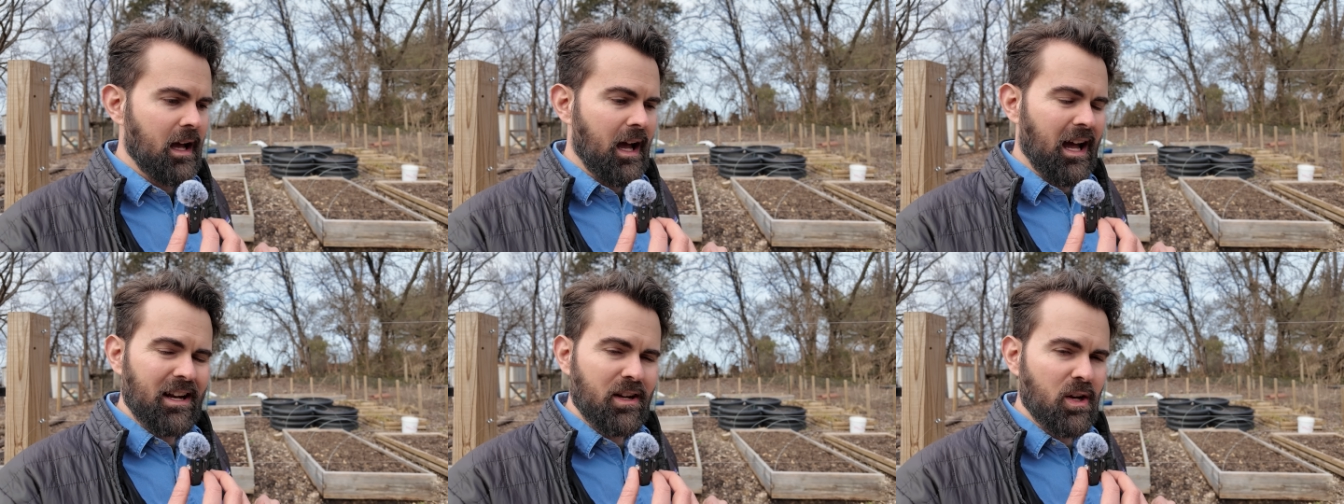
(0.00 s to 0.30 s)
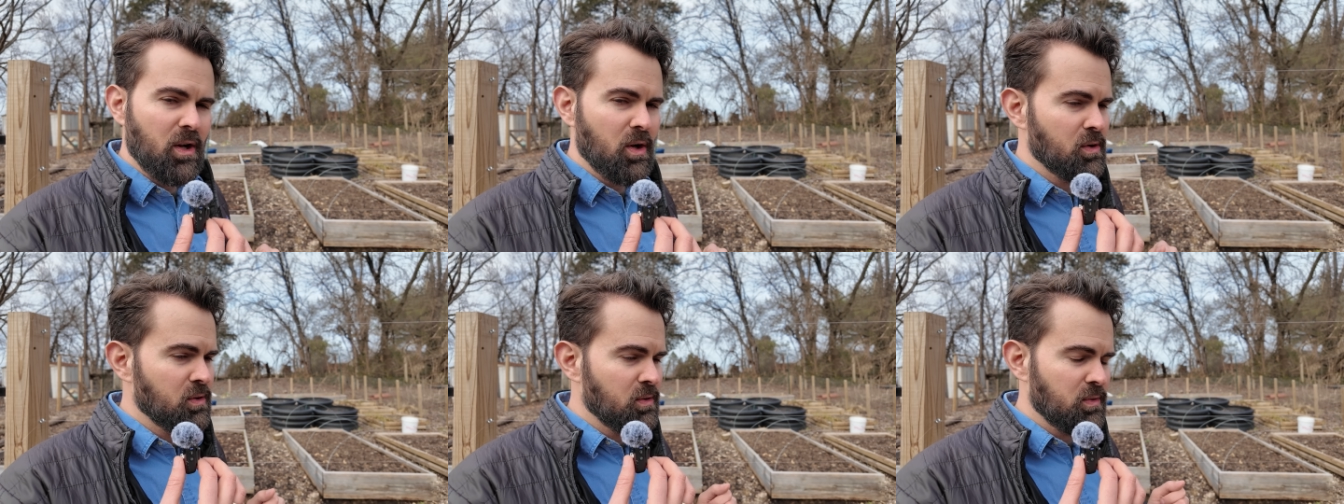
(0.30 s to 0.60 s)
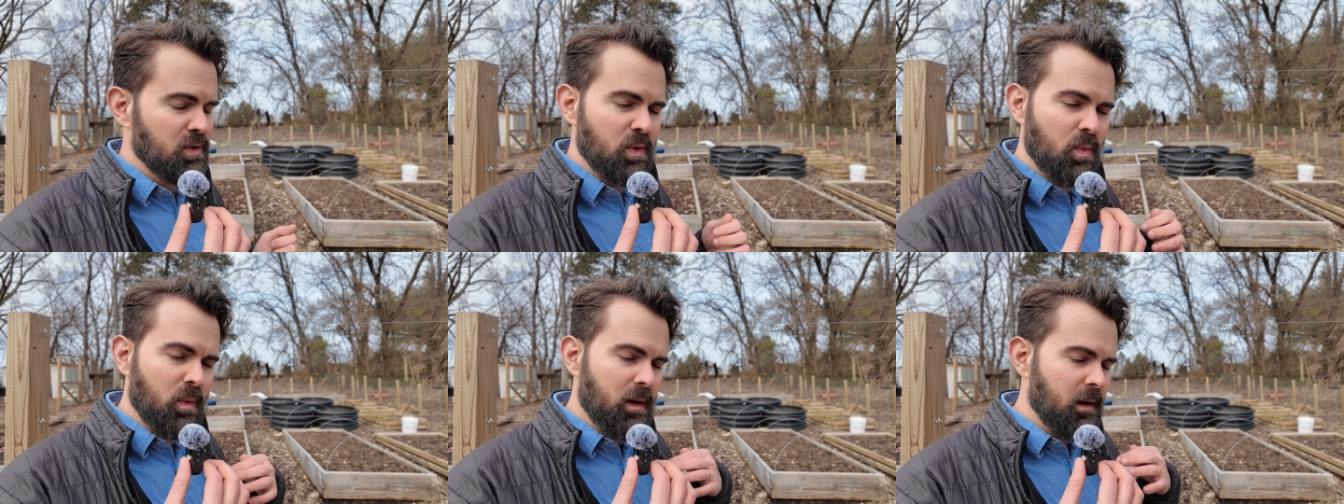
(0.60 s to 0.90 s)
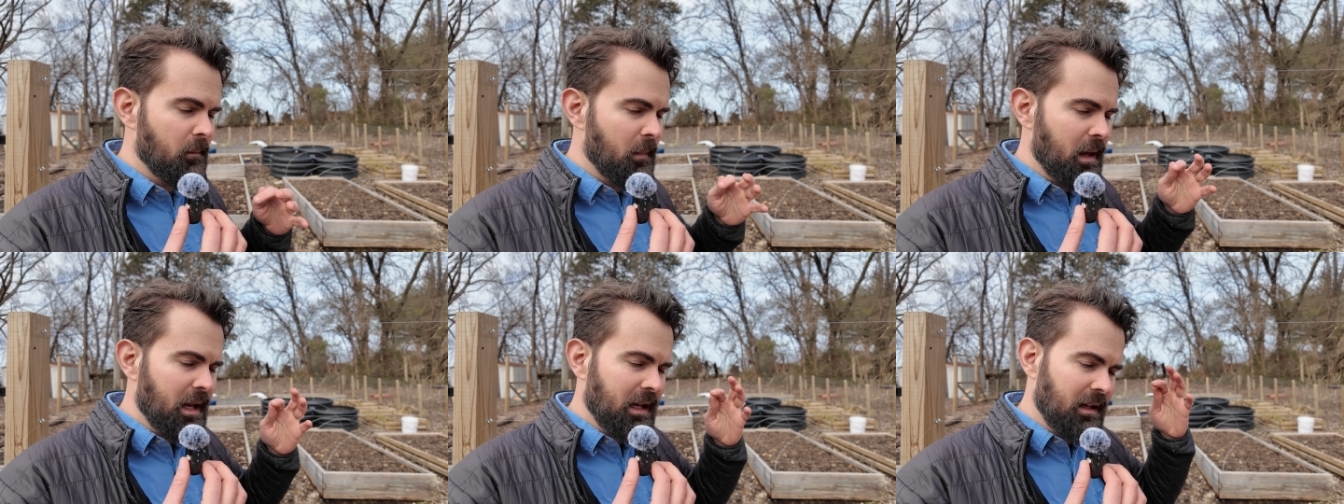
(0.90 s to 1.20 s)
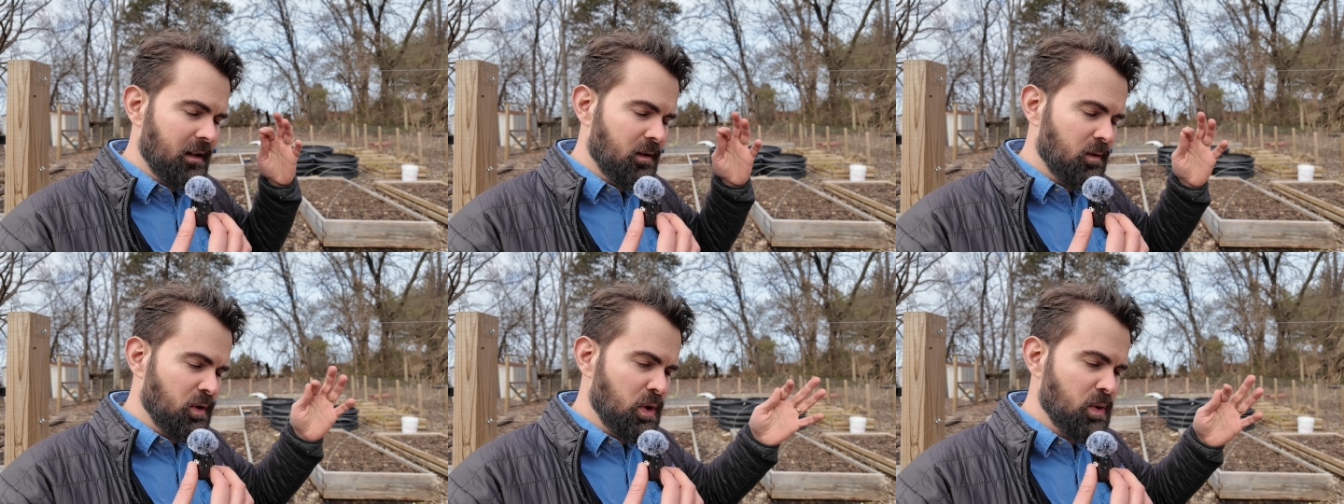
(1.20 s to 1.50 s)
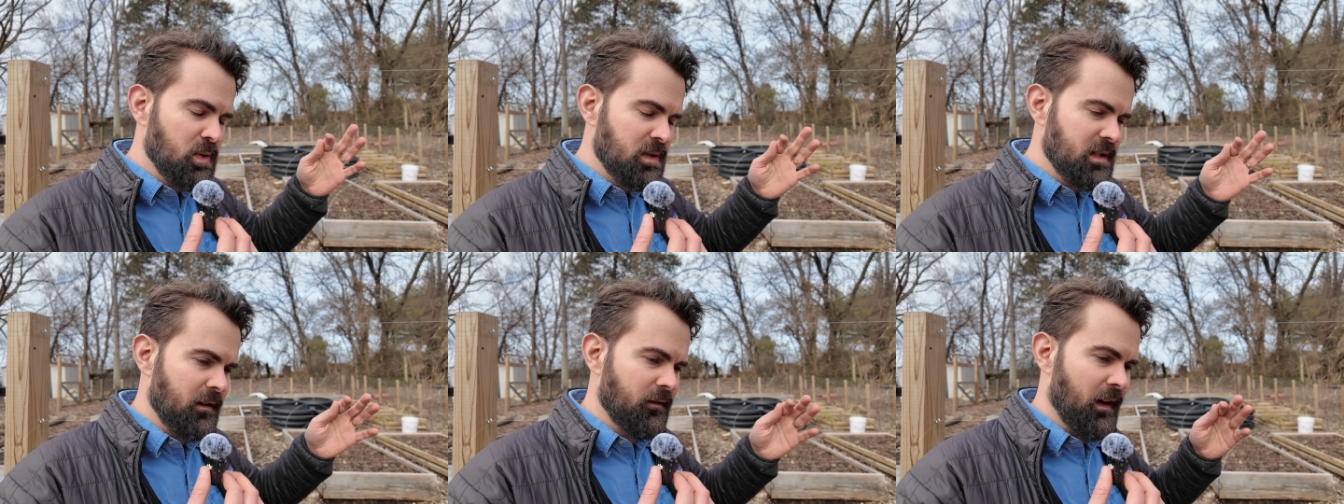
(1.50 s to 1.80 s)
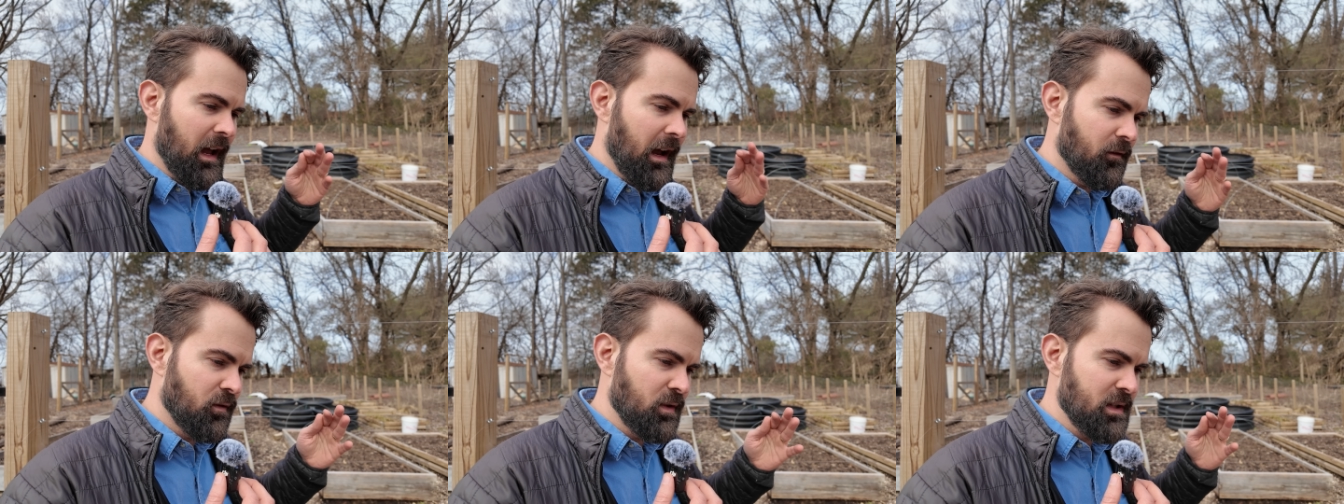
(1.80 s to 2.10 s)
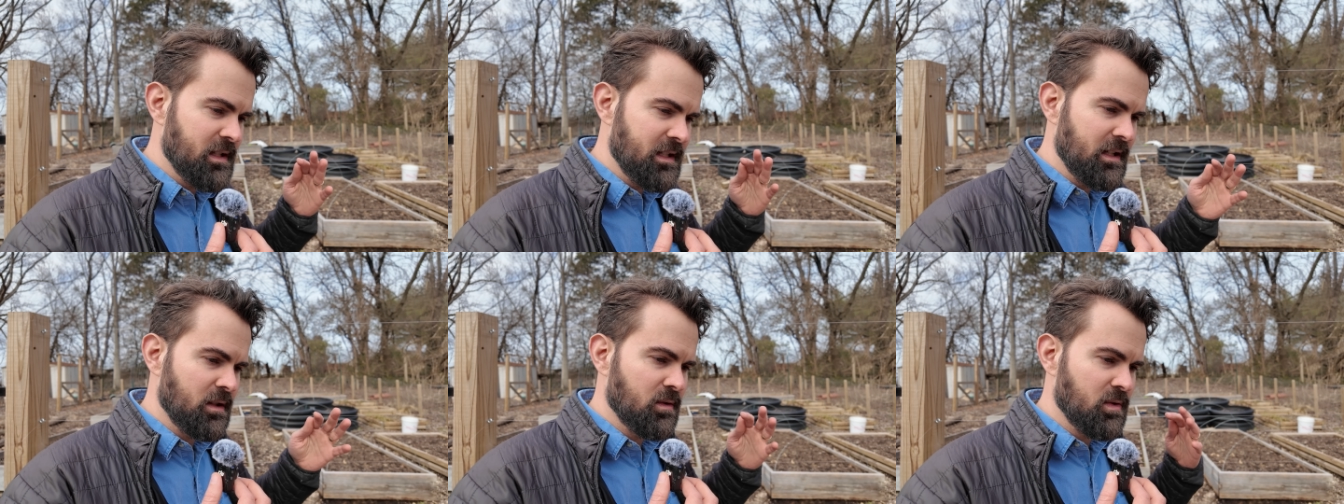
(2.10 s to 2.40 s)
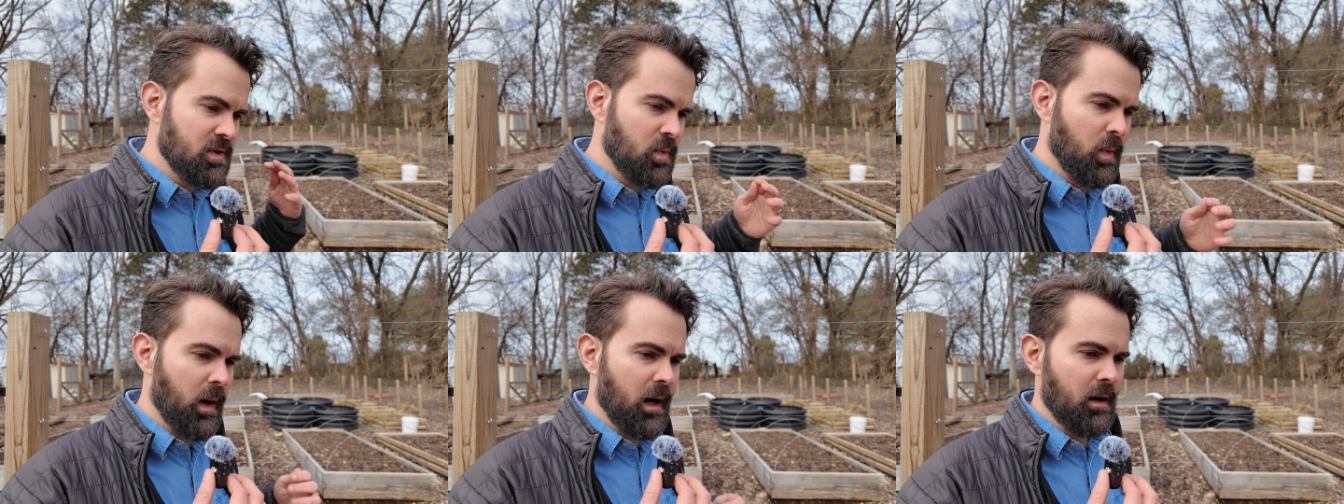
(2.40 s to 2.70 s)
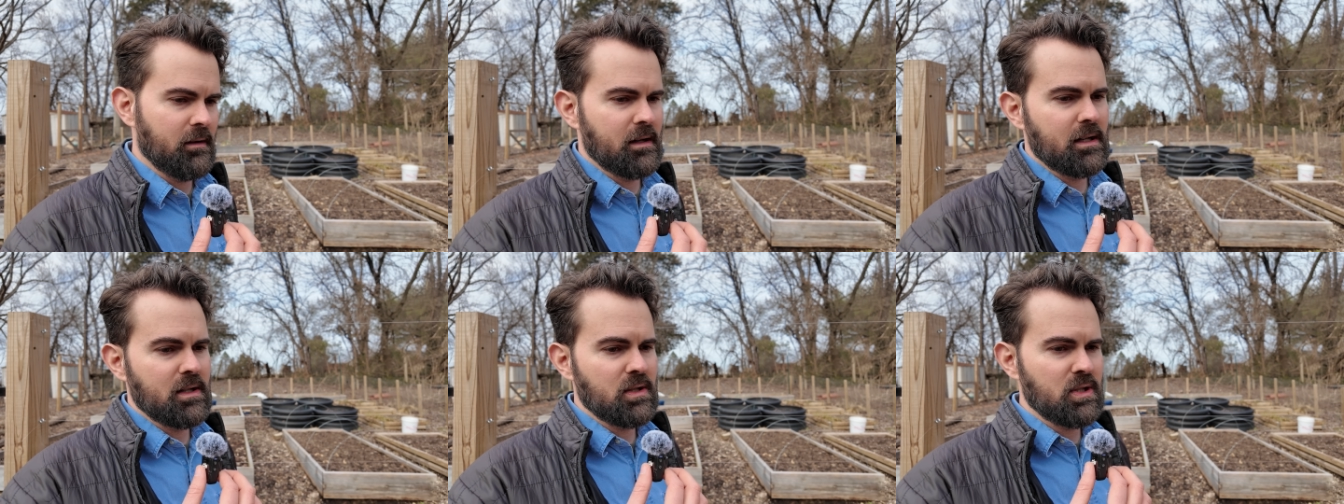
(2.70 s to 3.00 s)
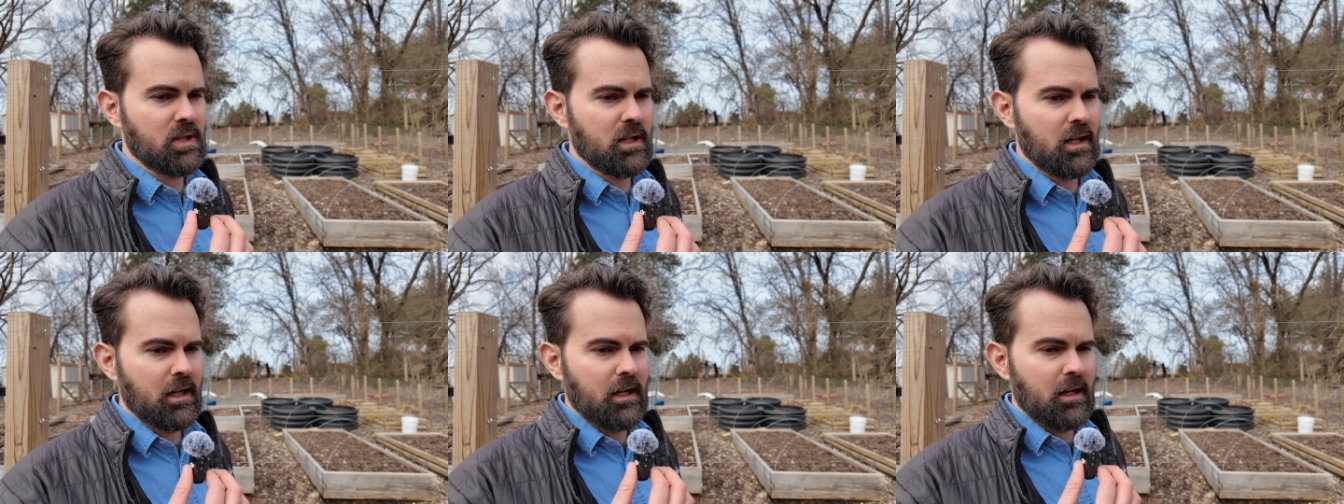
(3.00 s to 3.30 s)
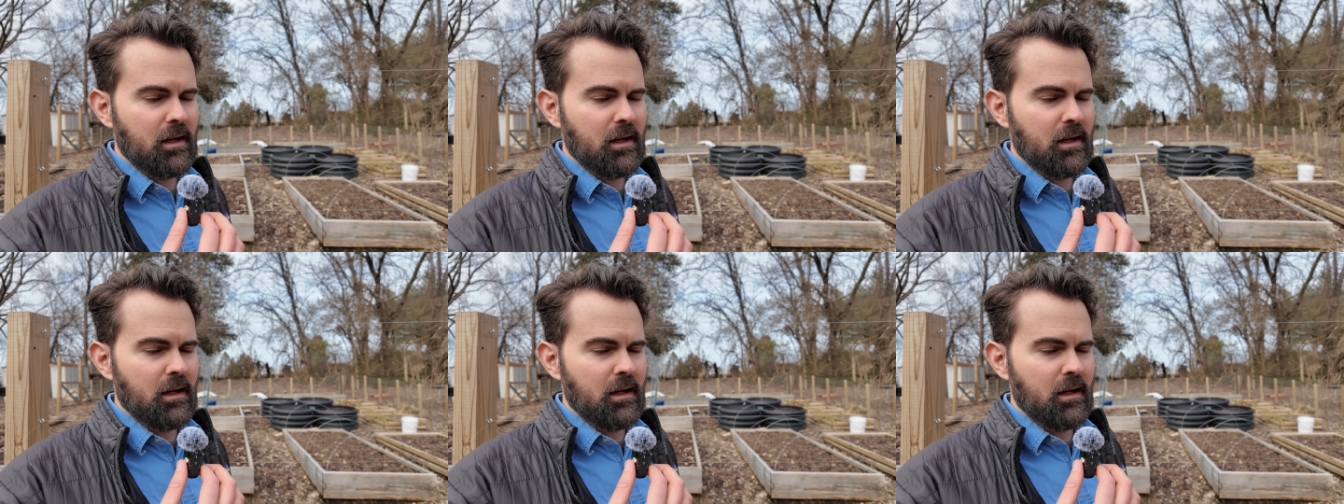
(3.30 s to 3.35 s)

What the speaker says: I know you want to make use of every single square inch,